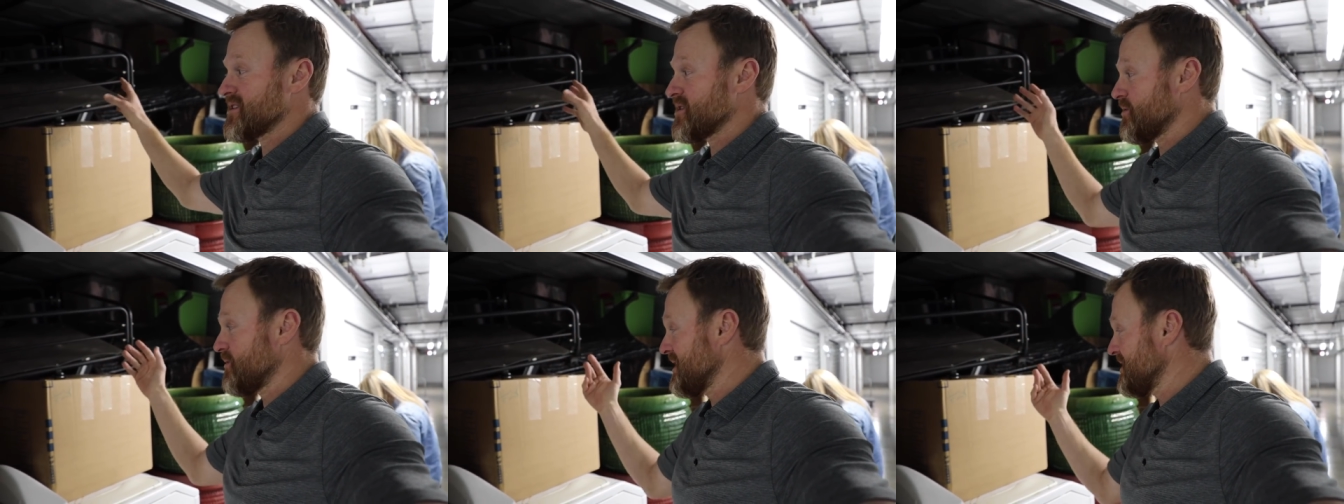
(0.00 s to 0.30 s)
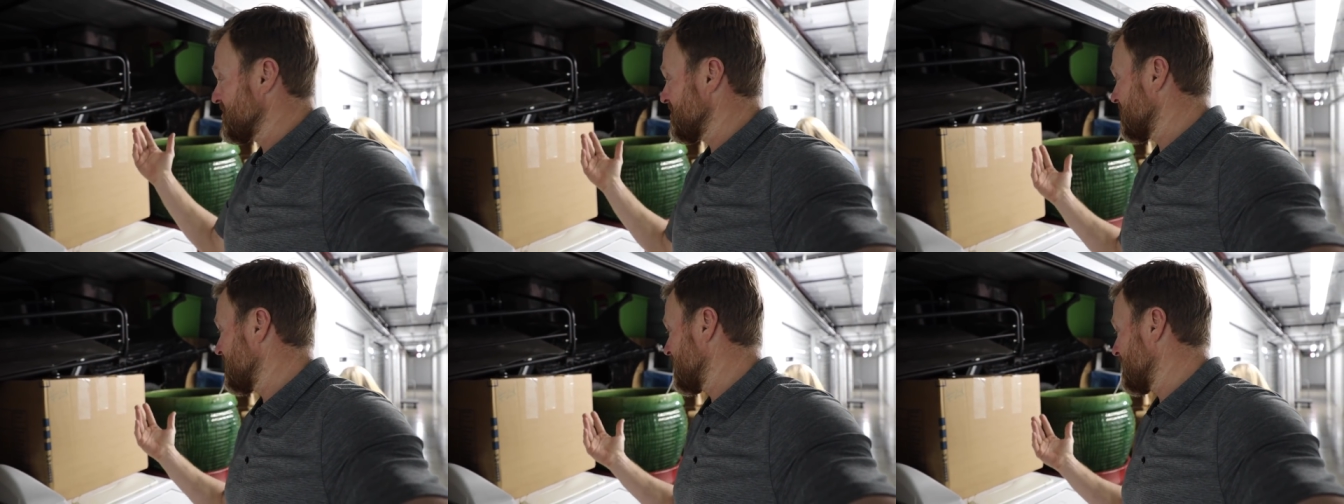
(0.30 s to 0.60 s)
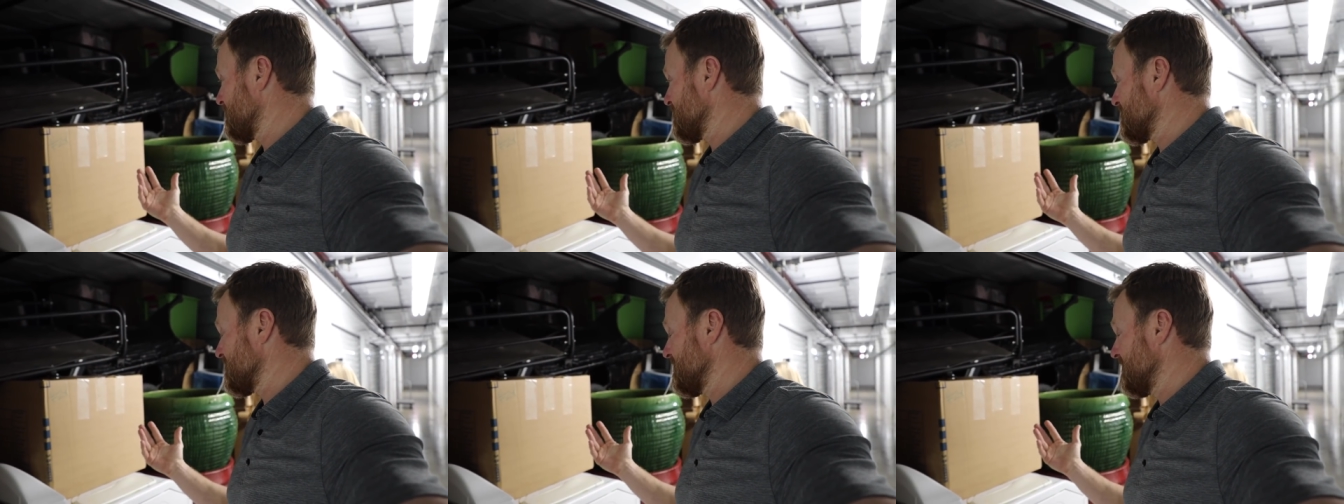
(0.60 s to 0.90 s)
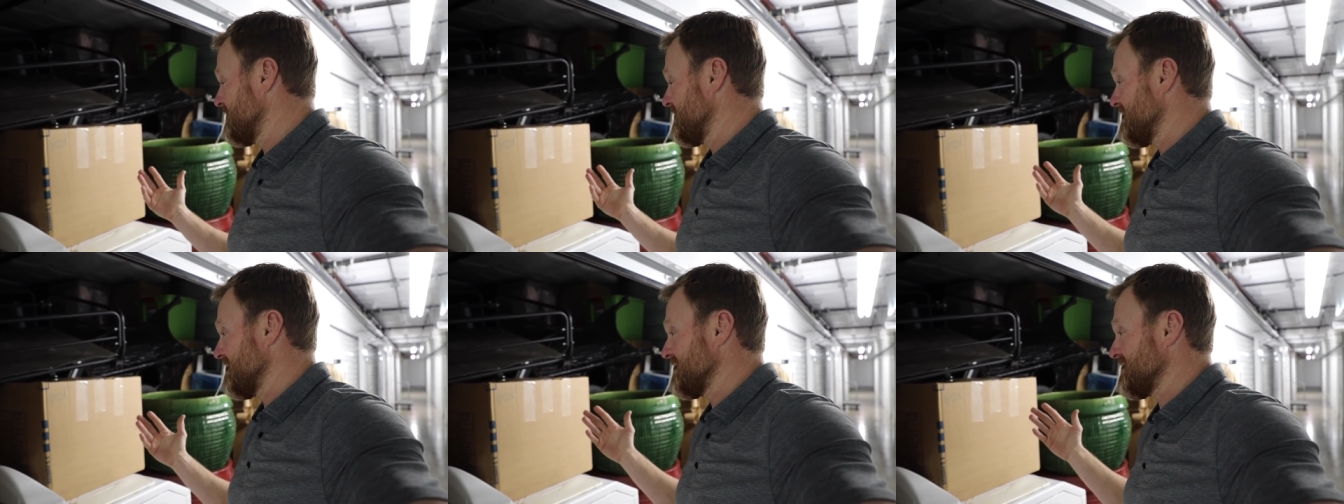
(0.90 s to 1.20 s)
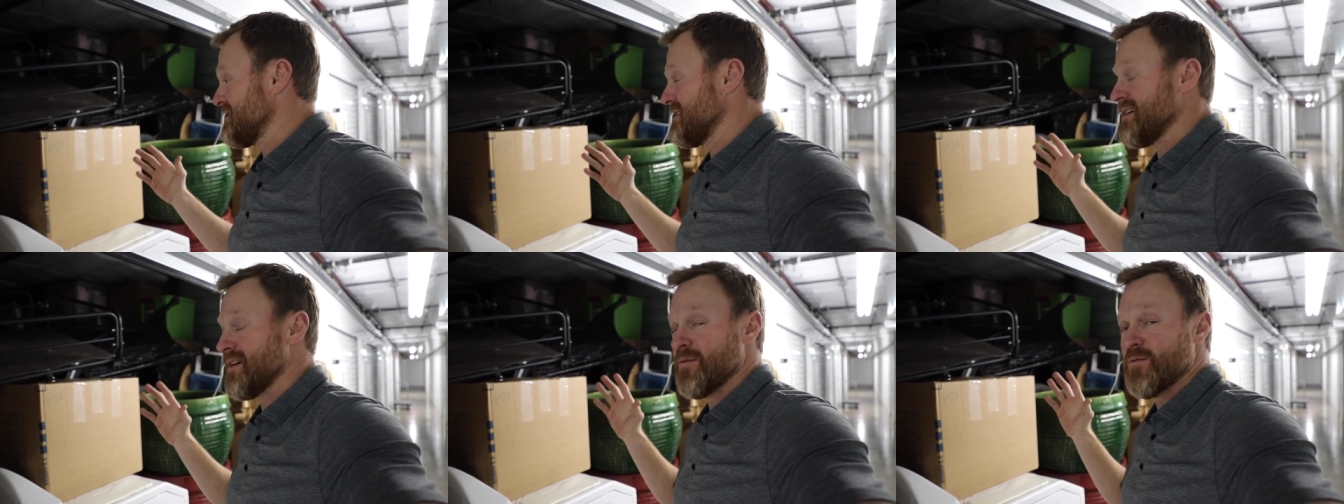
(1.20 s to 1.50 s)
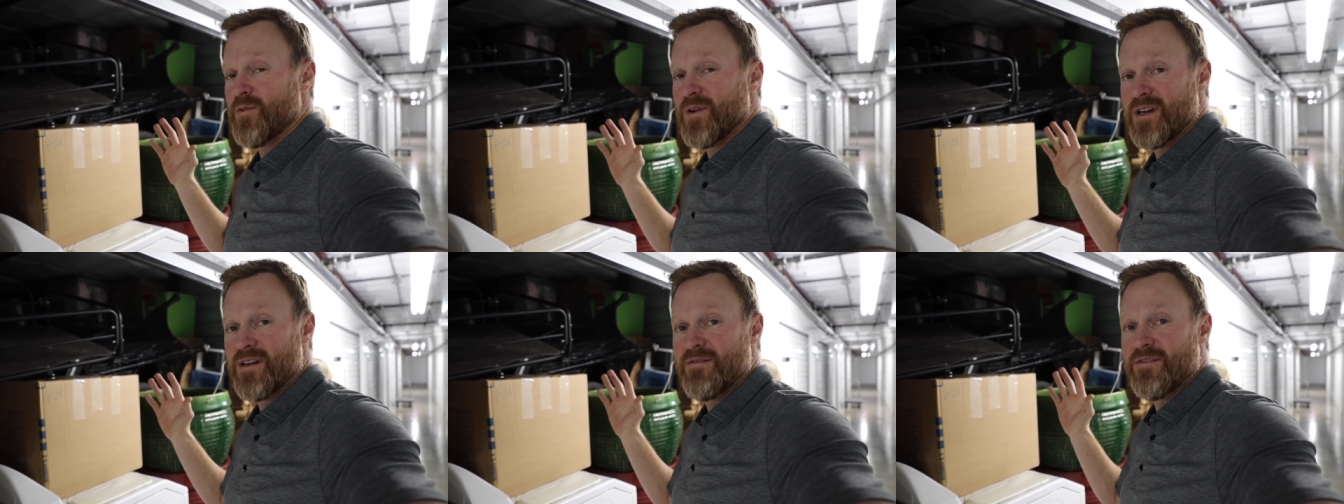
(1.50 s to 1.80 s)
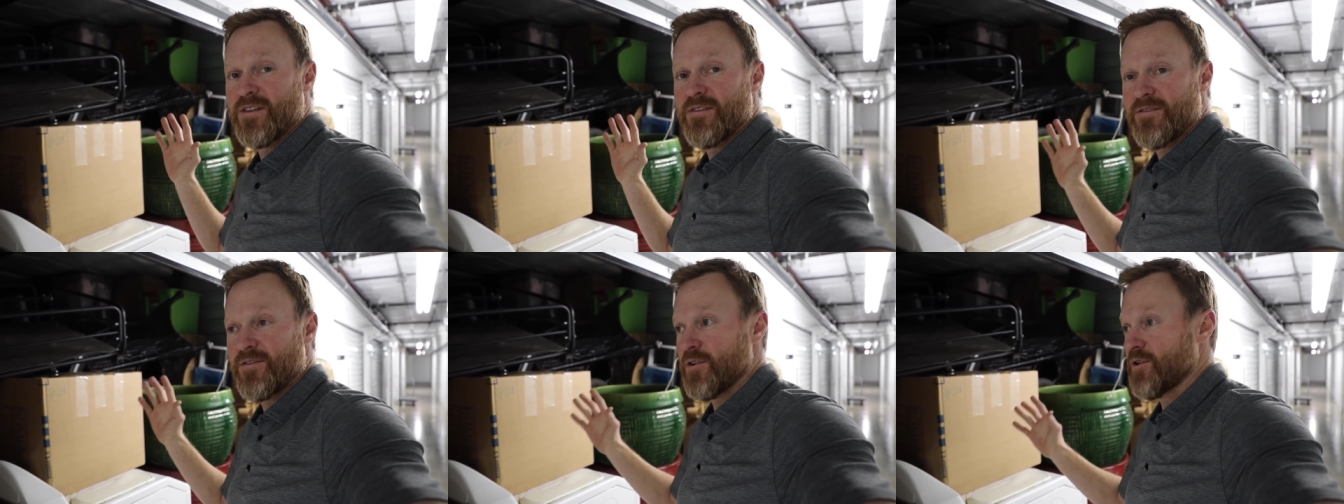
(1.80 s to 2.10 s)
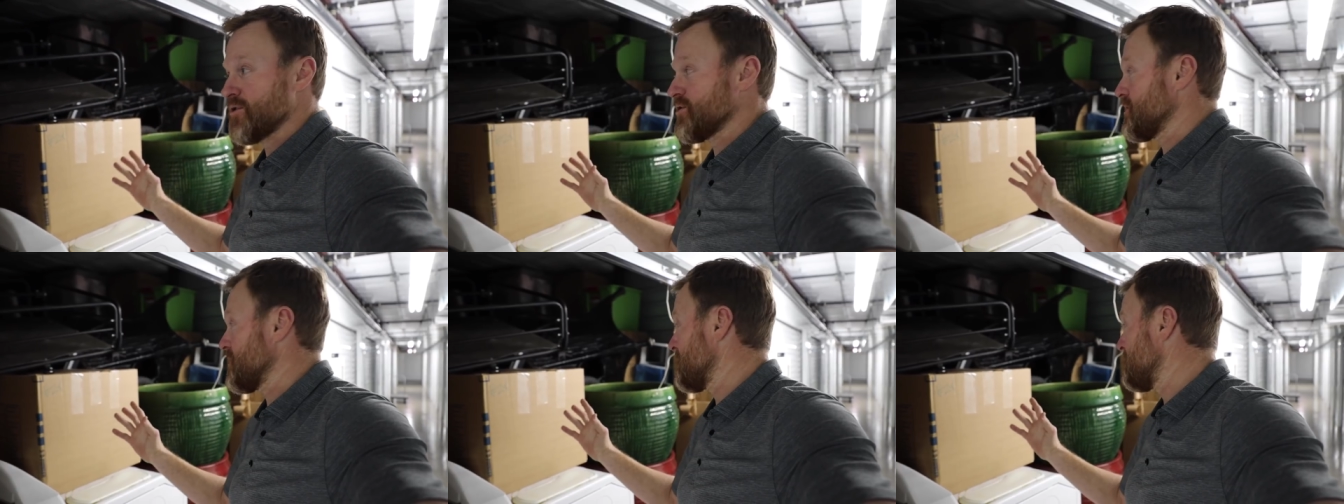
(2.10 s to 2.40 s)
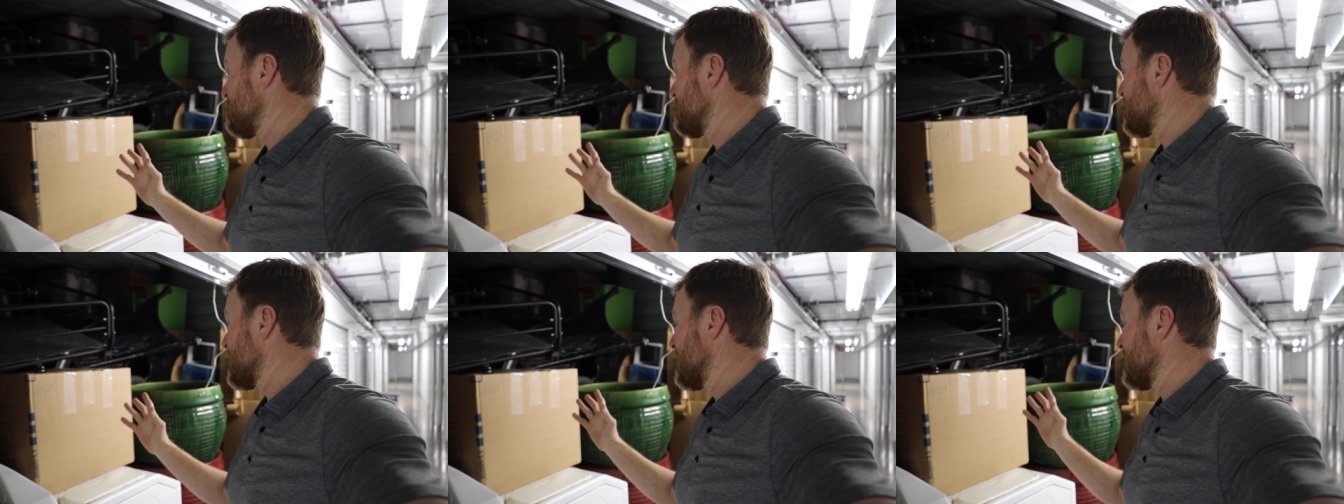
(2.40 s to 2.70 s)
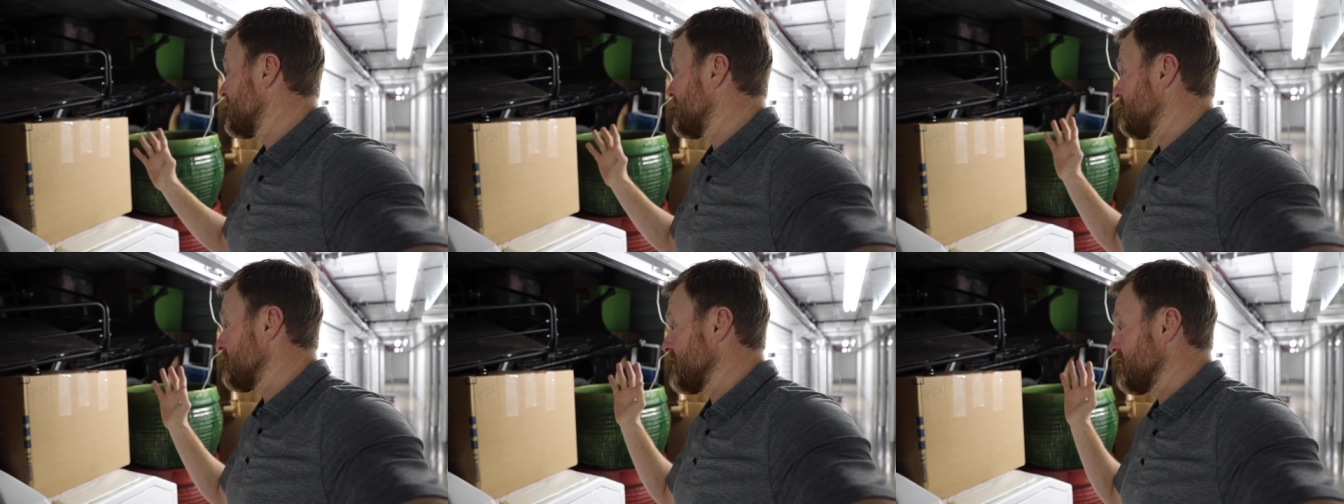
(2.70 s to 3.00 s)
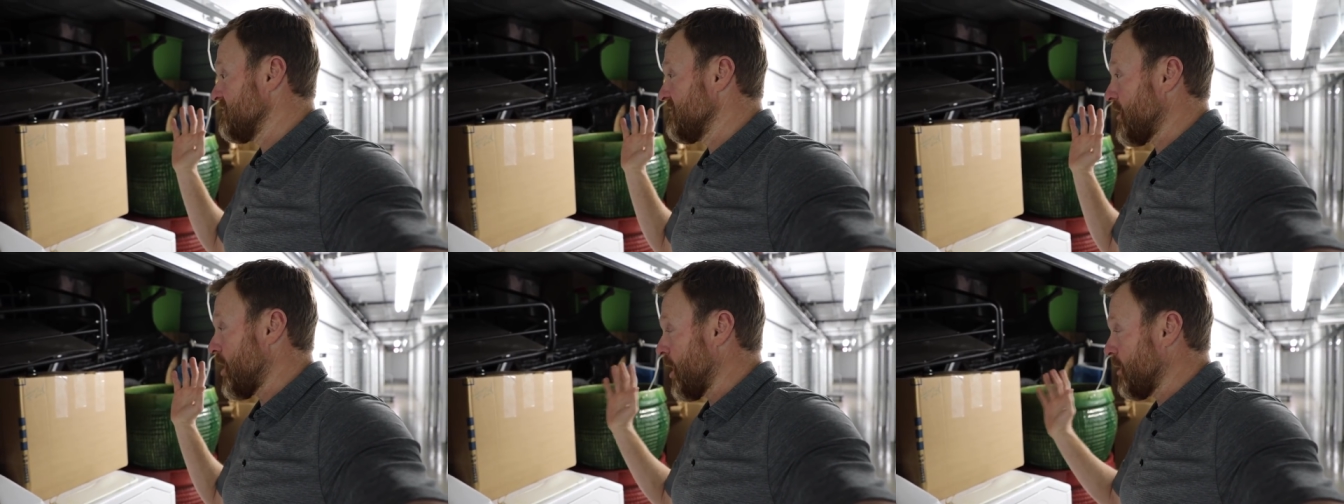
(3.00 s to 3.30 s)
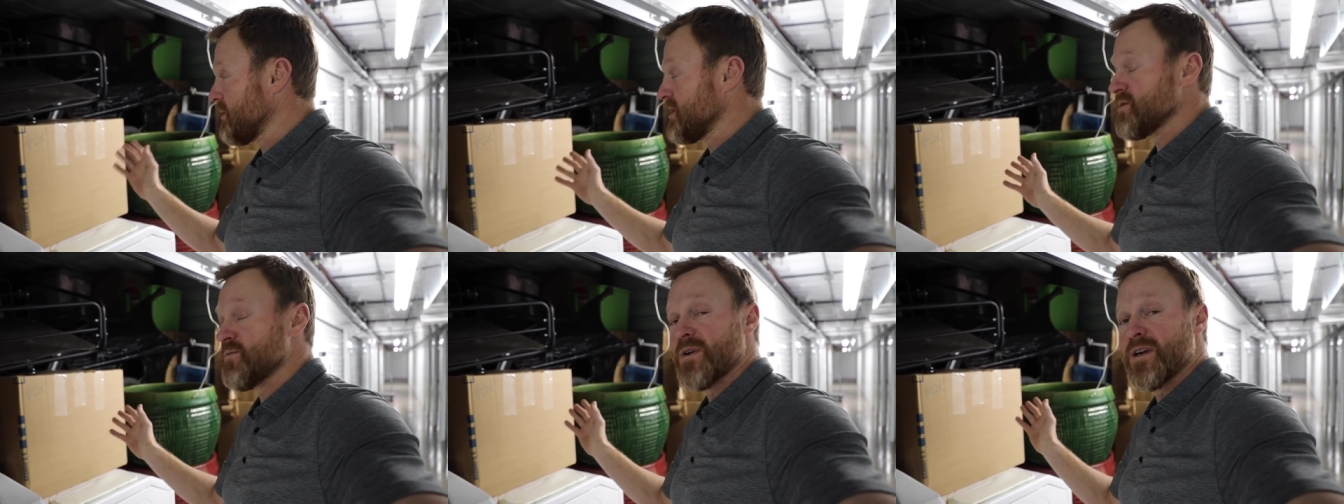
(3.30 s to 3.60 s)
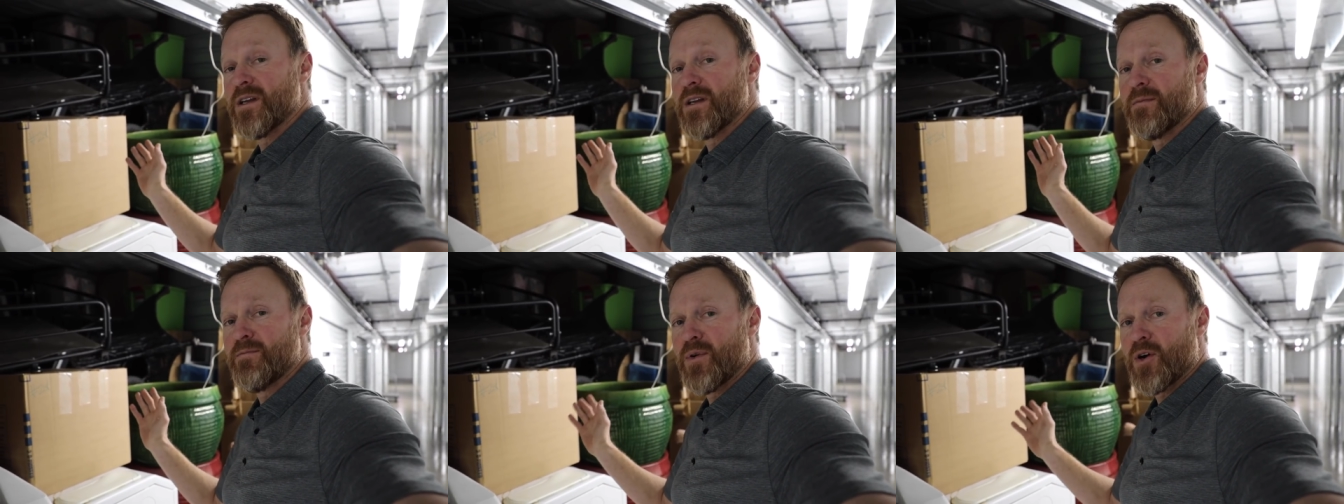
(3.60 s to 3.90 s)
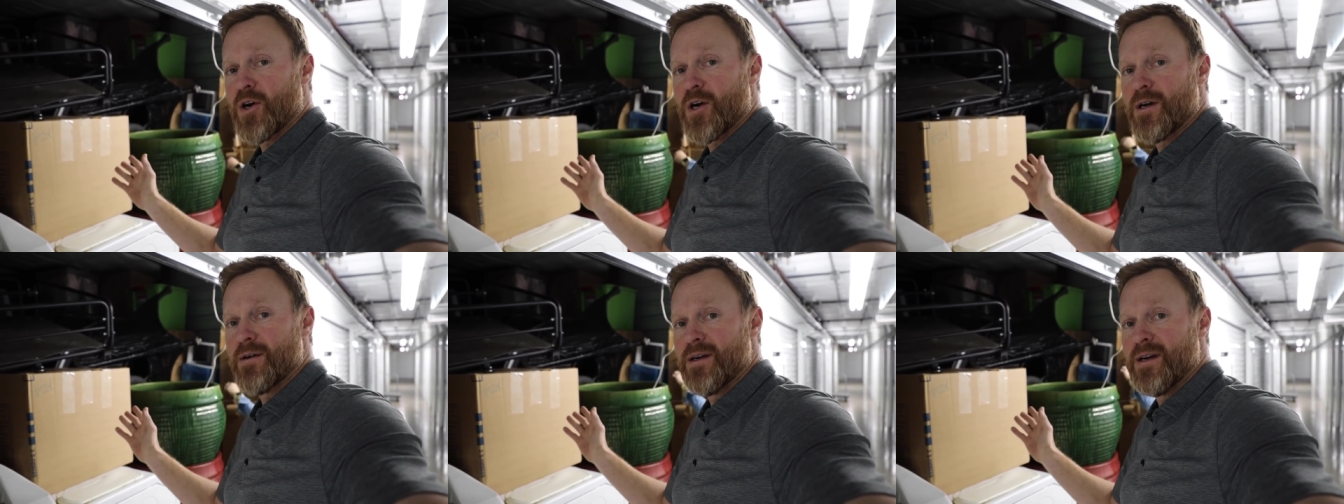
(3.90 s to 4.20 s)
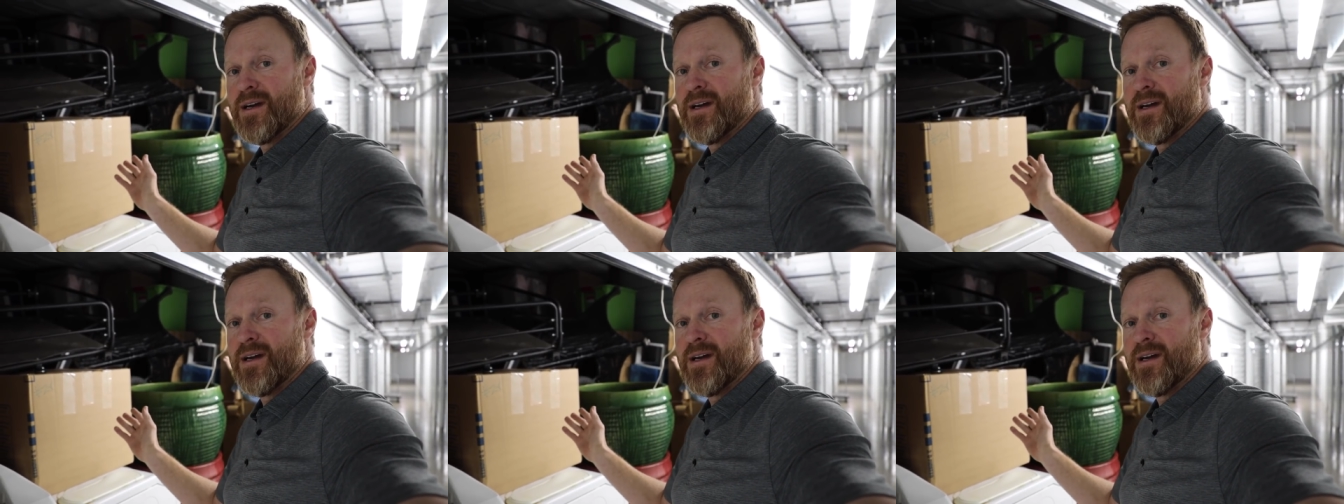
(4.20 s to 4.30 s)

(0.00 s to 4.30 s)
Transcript: So we took an opportunity to get rid of the furniture that we've always wanted to burn.